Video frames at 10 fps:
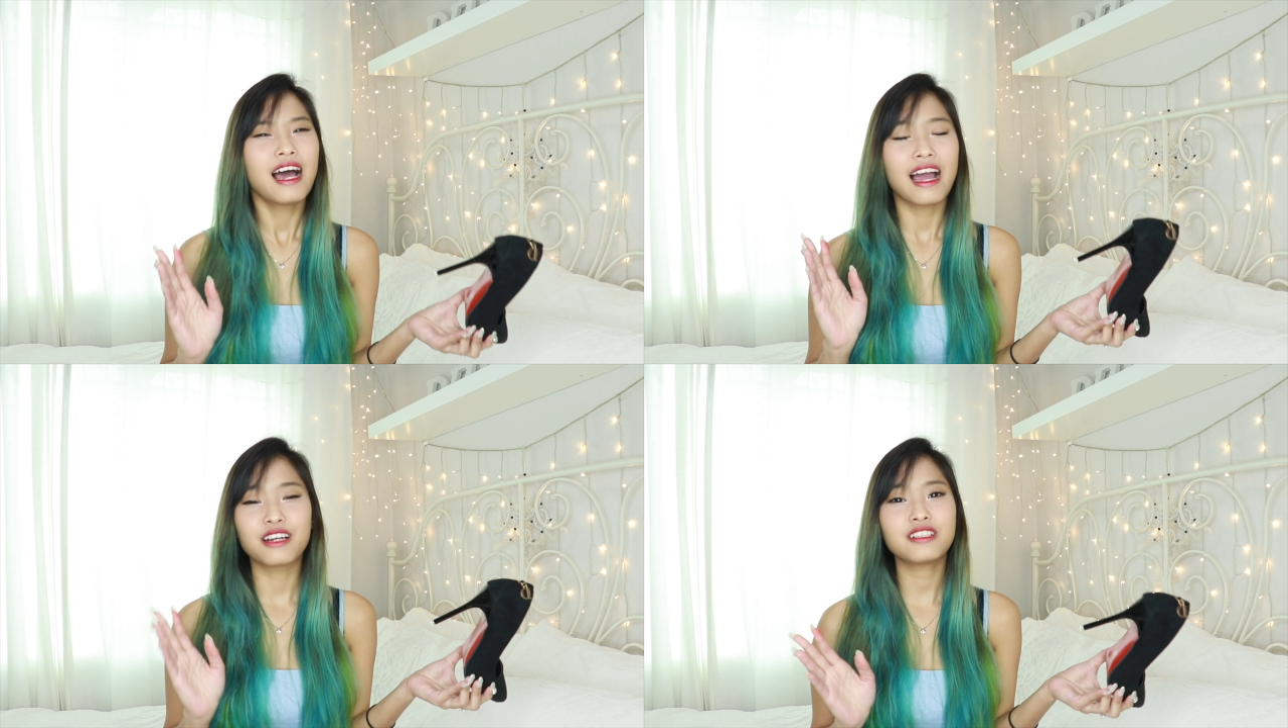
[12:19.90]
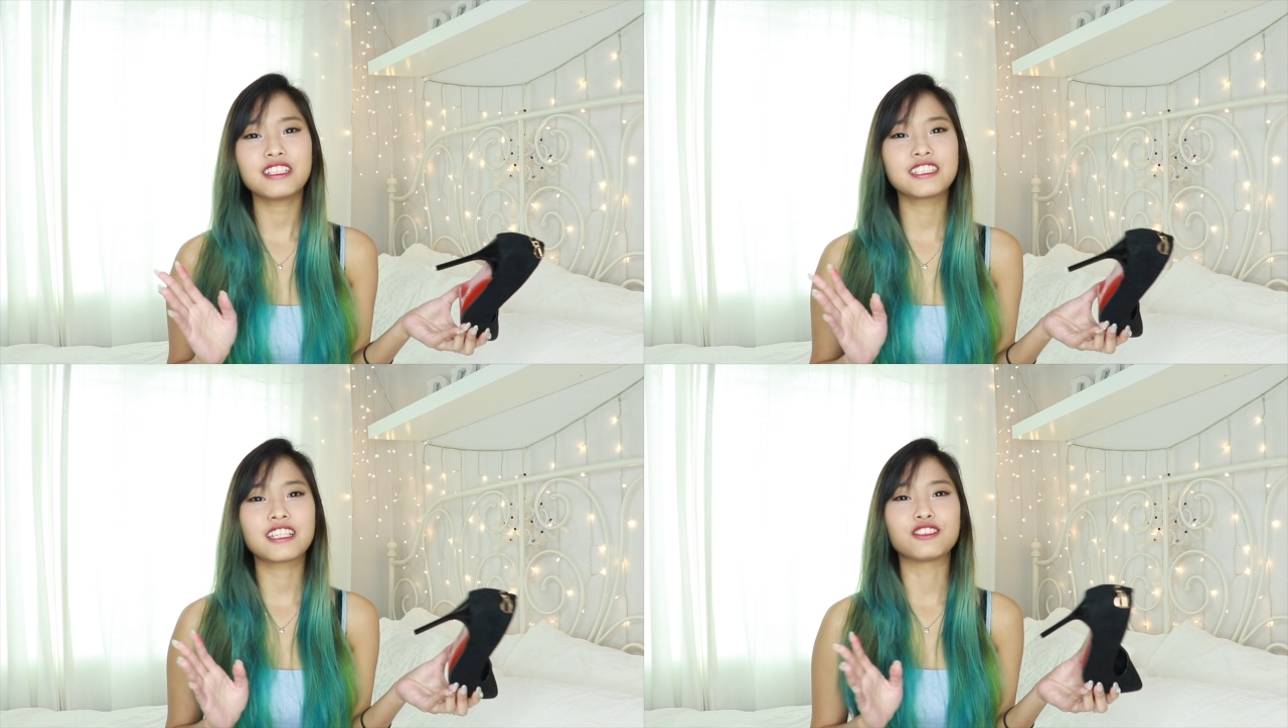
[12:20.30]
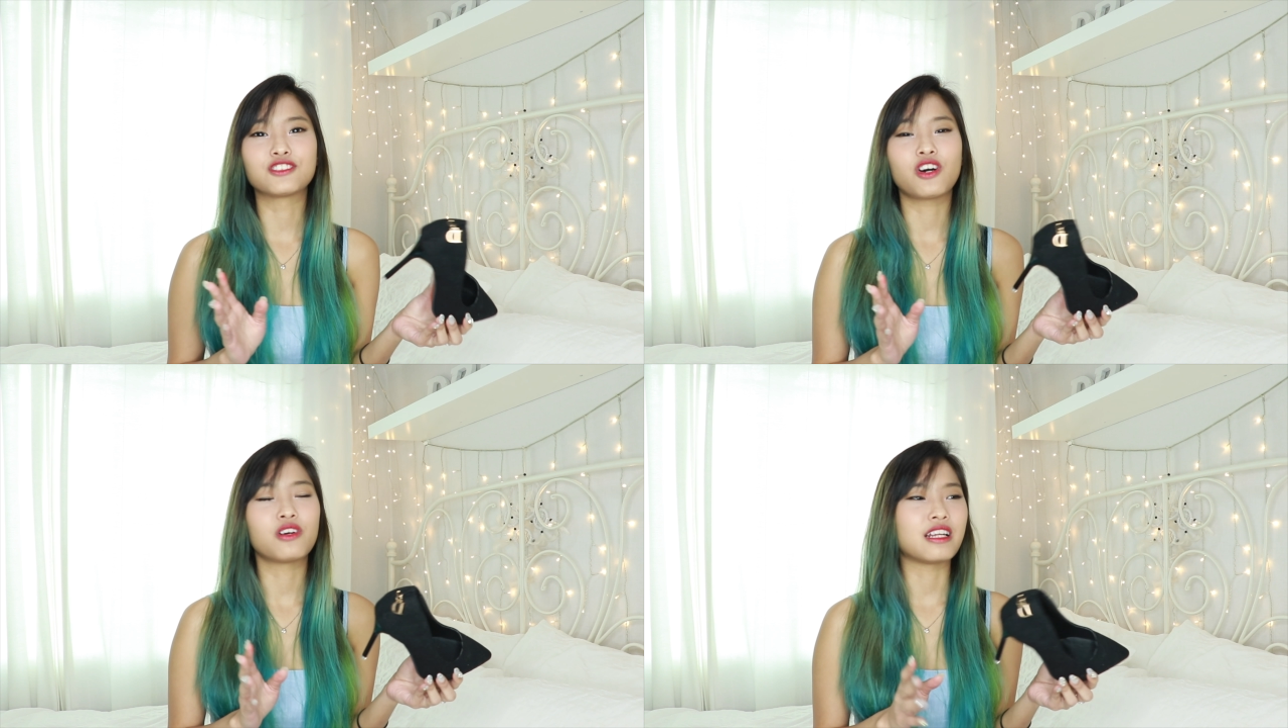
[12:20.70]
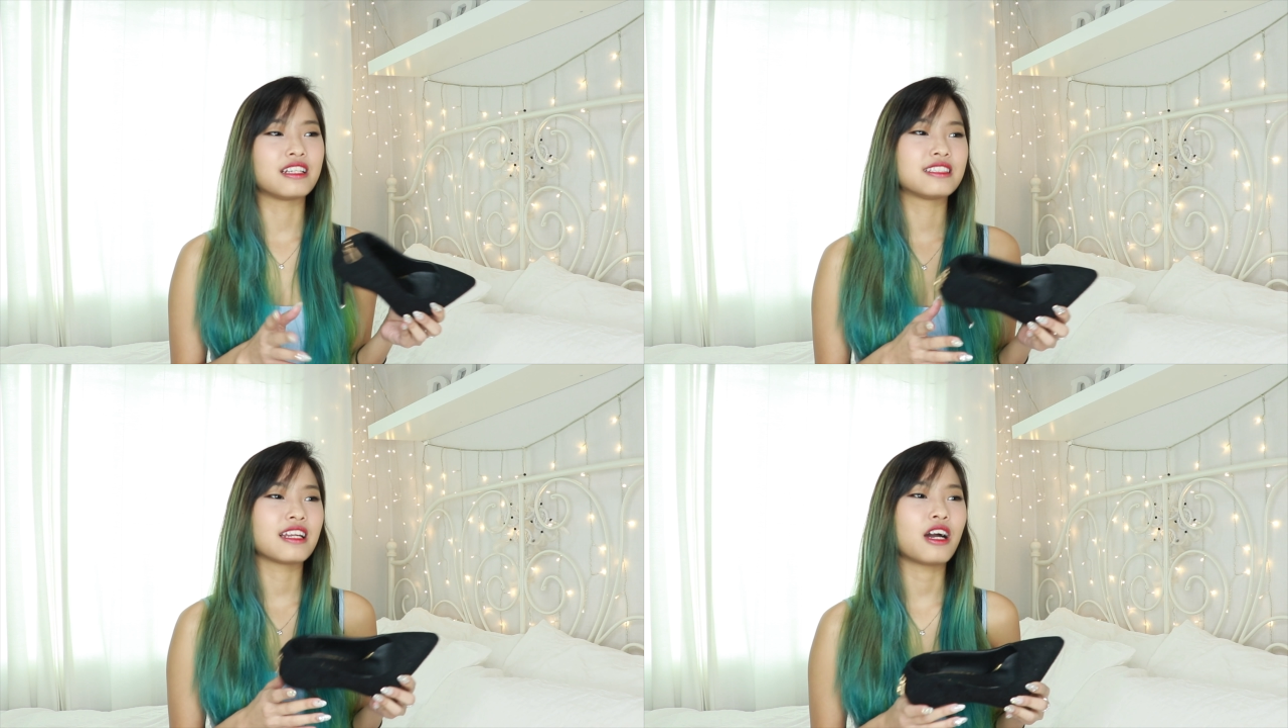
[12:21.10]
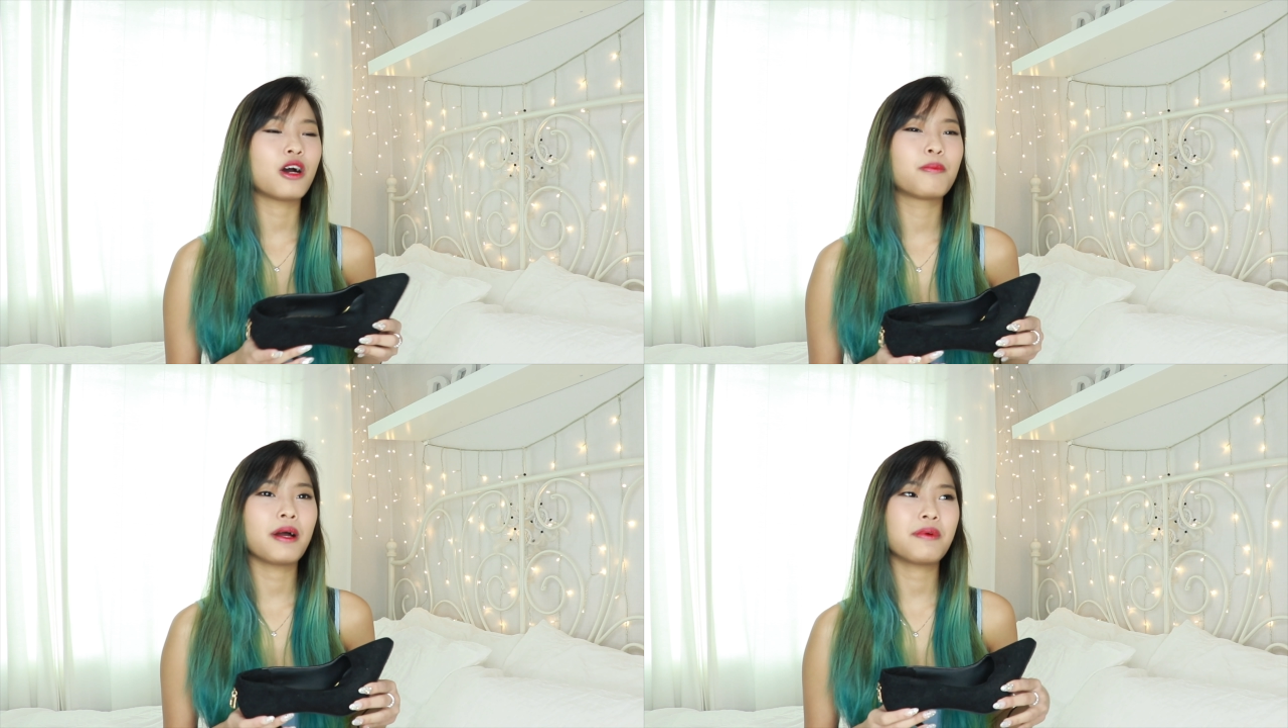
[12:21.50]
I don't like this kind of store that they say like,
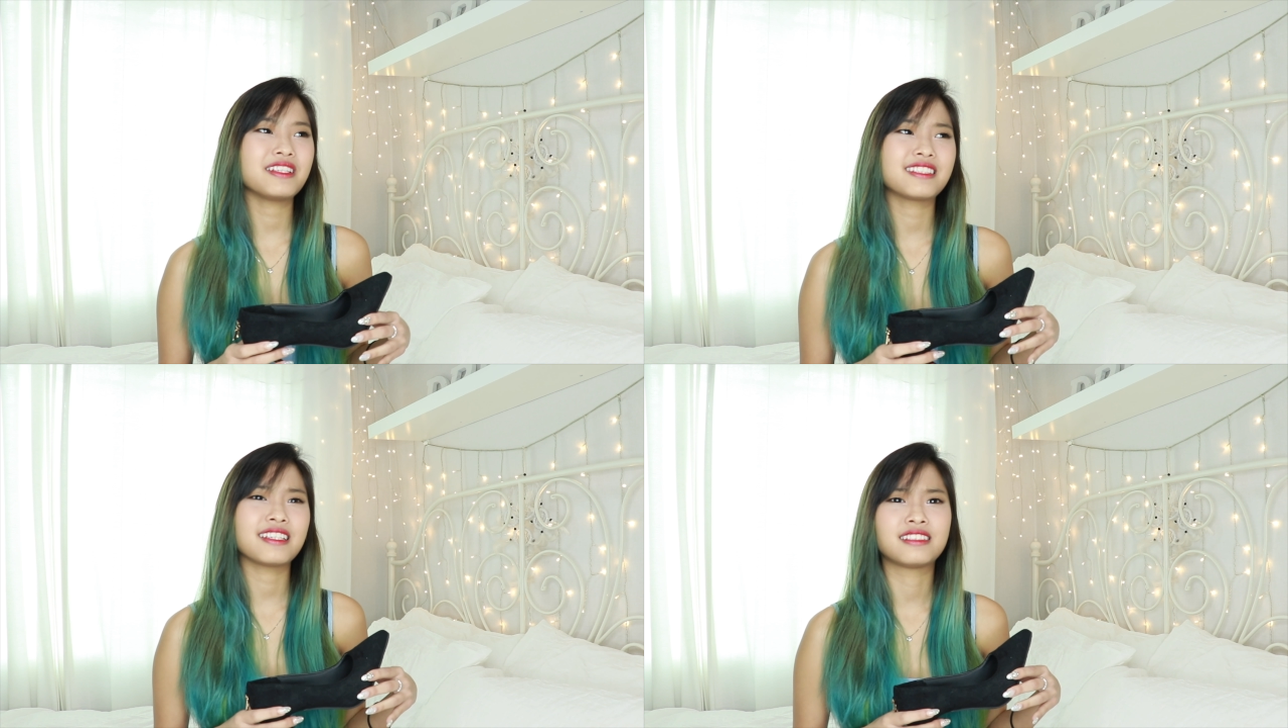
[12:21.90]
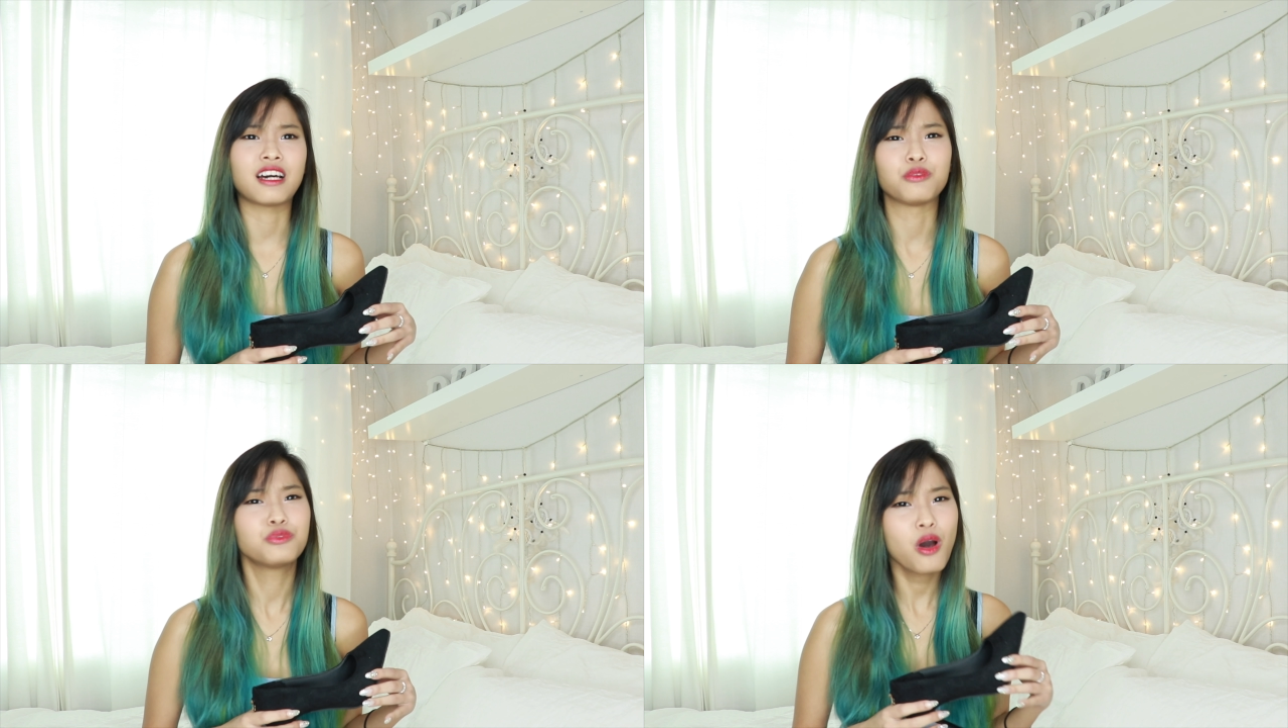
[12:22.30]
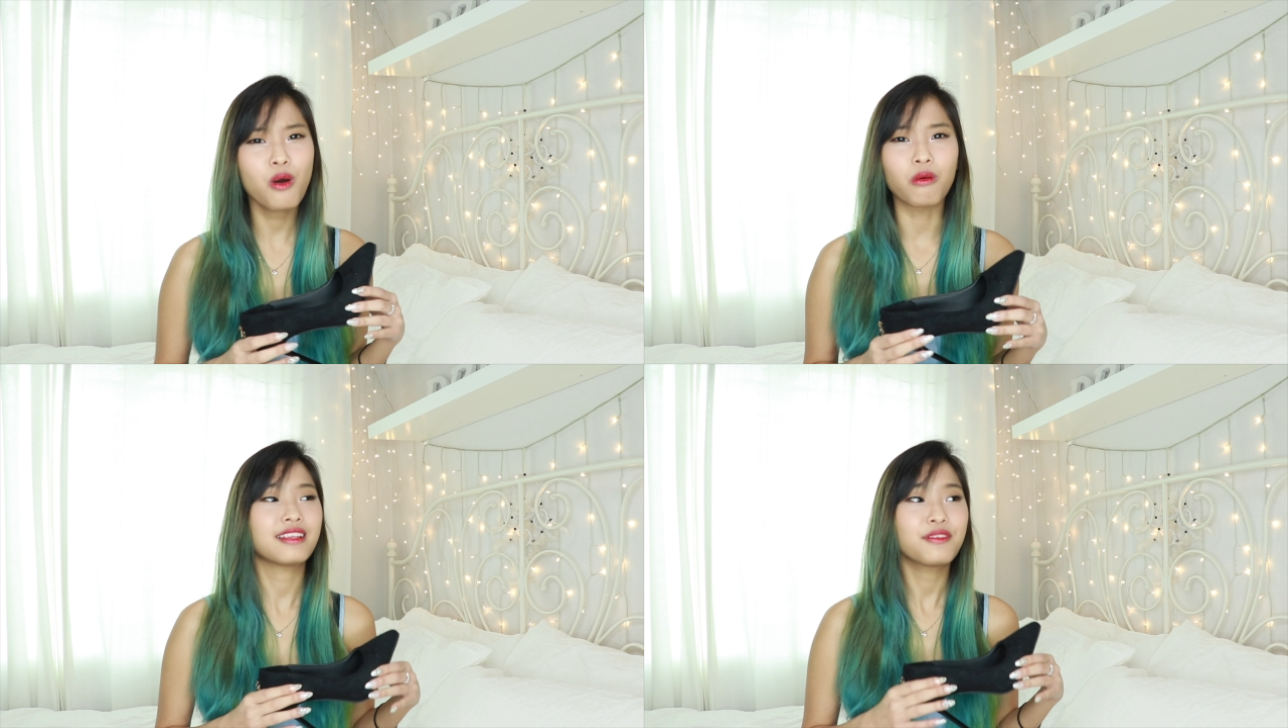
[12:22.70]
oh, buy one size down. No!